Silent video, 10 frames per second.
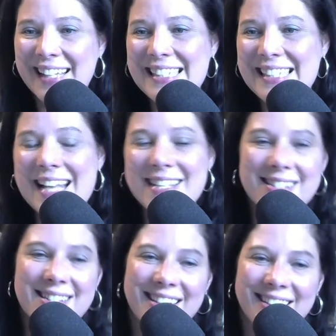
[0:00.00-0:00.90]

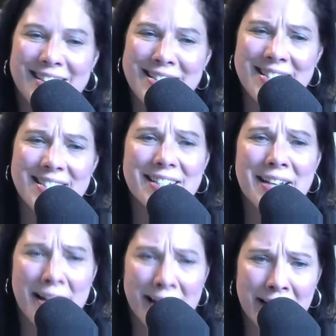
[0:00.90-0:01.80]
Yes, listen to
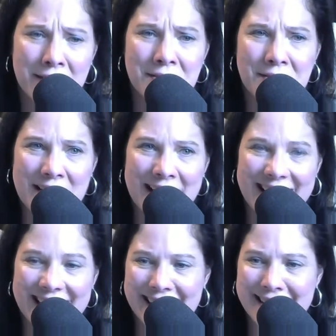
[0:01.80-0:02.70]
Kyle, you
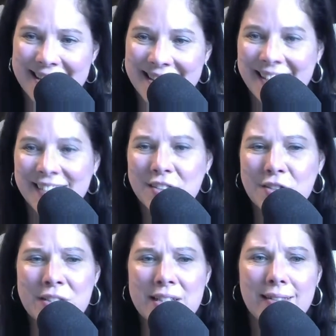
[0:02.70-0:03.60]
guys. You're
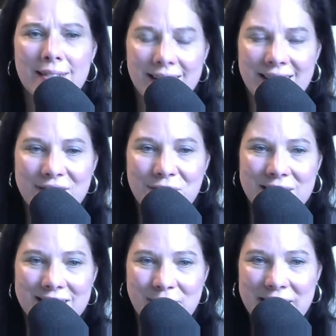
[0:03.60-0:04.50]
going to love
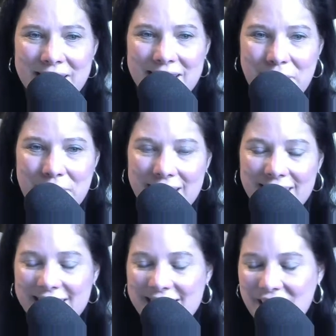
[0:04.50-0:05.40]
what's coming up
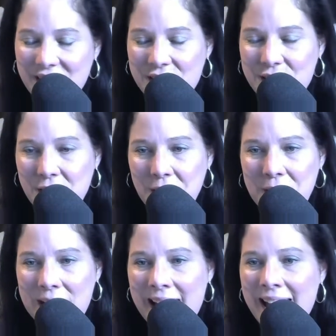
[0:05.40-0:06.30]
here
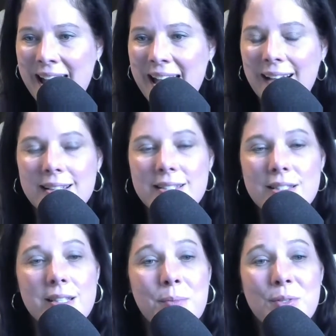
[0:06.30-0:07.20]
soon.
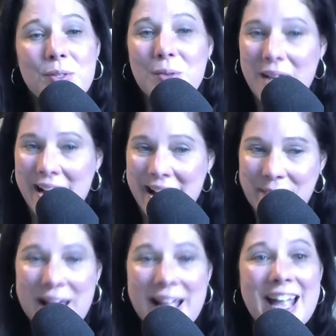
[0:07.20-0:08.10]
Subscribe.